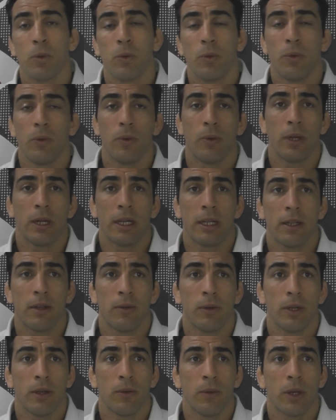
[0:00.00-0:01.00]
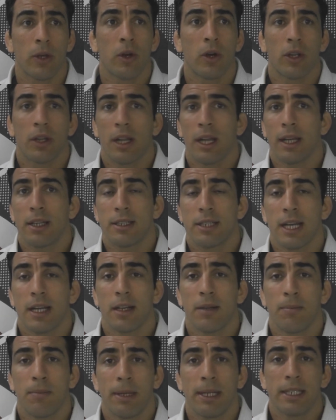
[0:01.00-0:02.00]
we got like
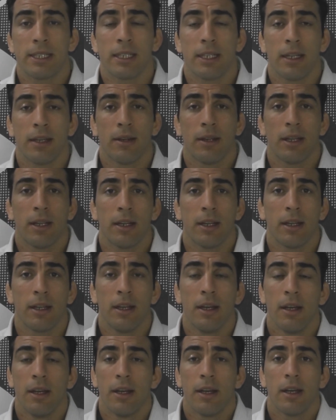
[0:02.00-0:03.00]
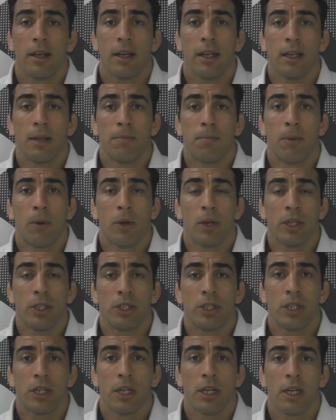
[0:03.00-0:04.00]
second place in the
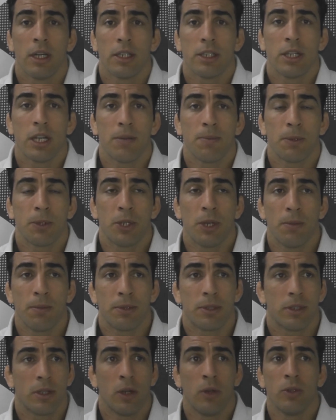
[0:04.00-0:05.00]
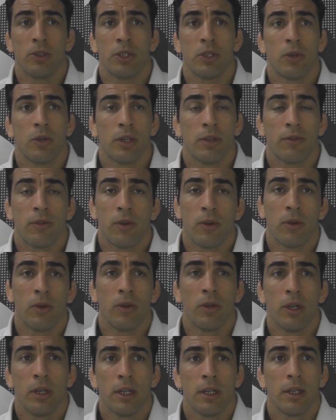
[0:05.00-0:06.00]
Polish championships, losing only
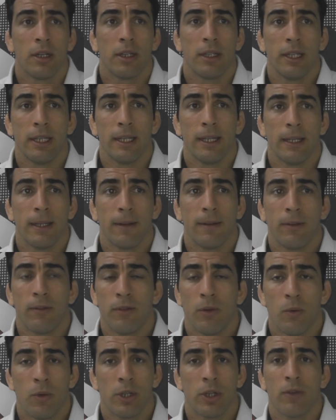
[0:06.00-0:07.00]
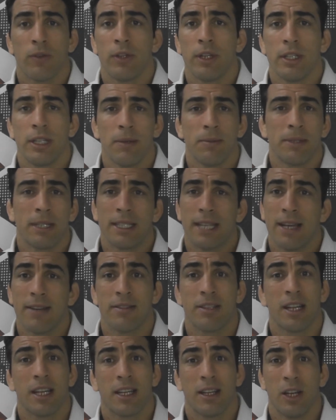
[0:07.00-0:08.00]
for one of the teams that
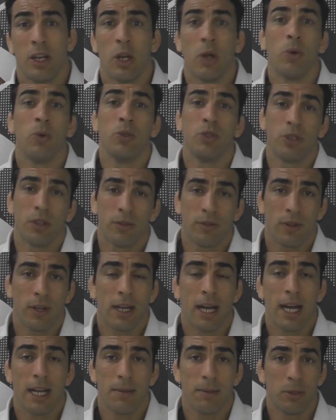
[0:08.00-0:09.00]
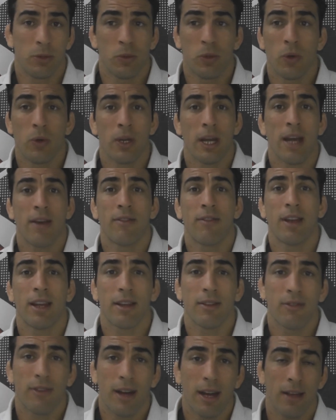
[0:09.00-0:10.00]
has like loads of academies. We only have
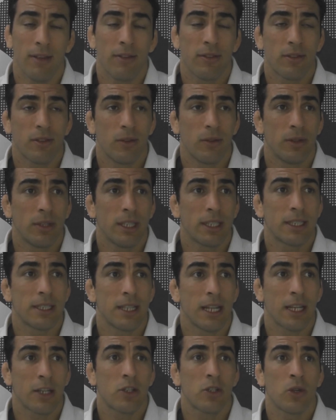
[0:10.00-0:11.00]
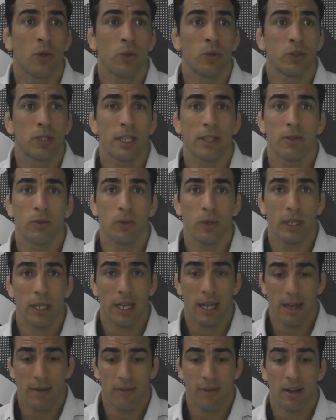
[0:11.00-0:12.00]
like 5, so this like shows that we
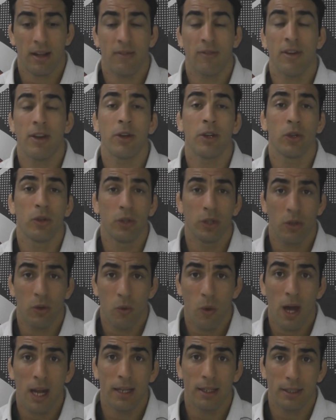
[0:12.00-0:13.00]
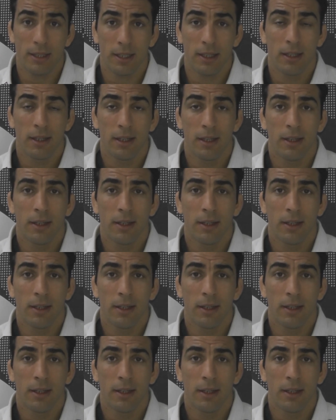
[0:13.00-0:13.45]
have a very good quality.